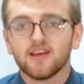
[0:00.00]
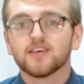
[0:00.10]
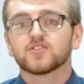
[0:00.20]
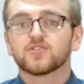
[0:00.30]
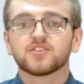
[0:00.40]

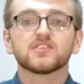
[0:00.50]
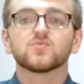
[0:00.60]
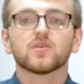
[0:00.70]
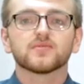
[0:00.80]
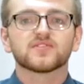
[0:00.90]
So Season
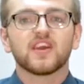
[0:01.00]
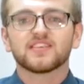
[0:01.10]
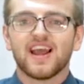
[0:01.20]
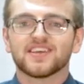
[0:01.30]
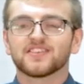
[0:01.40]
1 was
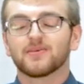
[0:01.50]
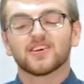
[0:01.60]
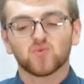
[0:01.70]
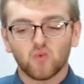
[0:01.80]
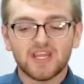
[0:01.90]
fantastic
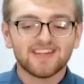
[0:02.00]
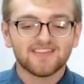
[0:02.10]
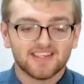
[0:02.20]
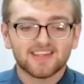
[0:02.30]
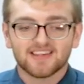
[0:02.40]
because we
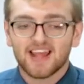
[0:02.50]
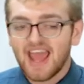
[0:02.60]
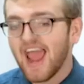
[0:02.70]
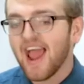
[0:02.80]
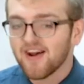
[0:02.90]
didn't
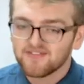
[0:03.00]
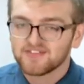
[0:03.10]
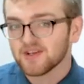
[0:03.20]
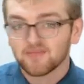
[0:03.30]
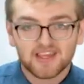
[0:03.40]
have
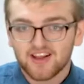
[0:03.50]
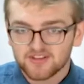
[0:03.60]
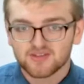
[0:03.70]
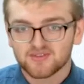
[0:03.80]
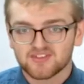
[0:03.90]
something else
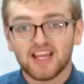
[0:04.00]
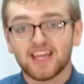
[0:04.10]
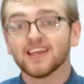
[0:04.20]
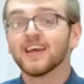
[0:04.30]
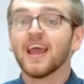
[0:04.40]
that was like
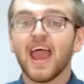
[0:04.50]
it.